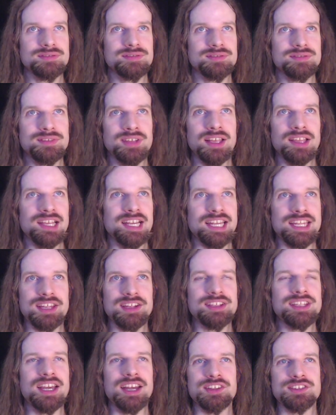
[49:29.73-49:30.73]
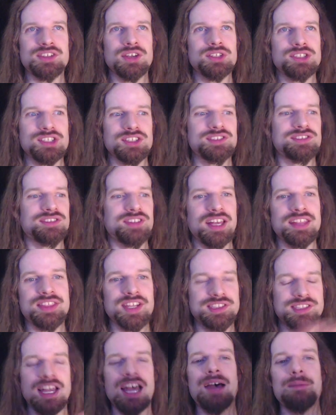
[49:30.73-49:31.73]
Like, yeah, so just at the
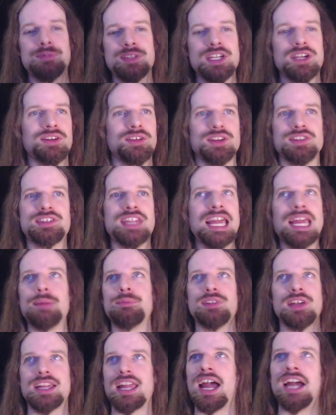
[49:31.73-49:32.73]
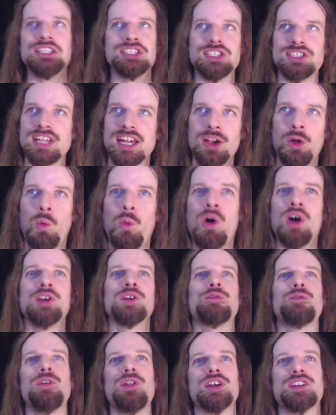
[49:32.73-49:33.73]
top tier, there's games like I just had a
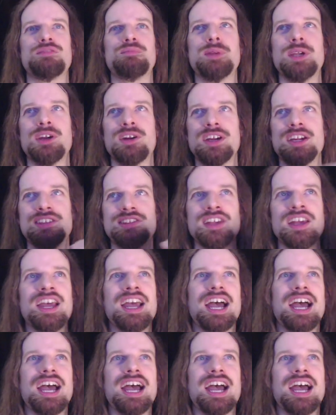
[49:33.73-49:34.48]
wonderful experience.